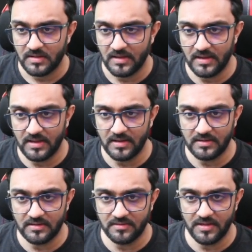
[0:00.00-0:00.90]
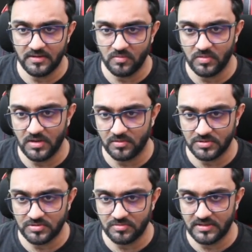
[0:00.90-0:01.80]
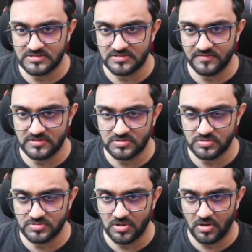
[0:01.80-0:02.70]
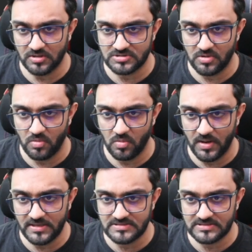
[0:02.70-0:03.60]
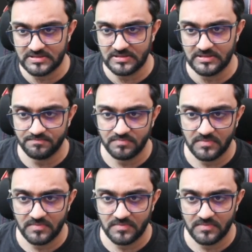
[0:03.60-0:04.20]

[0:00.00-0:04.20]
and then we are going to write cv2 dot wait key